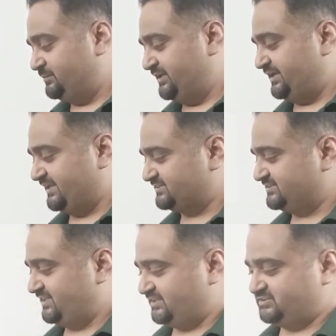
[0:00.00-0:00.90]
But yeah,
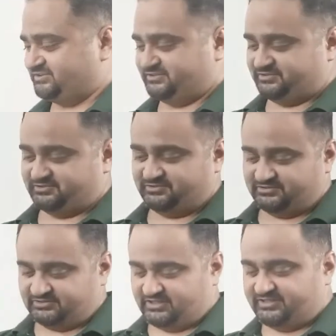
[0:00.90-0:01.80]

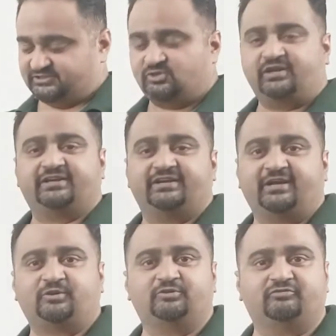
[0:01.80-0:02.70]
that's all I can
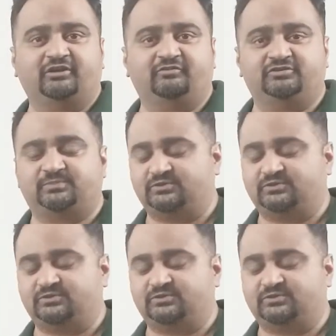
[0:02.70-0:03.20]
get on the flavors.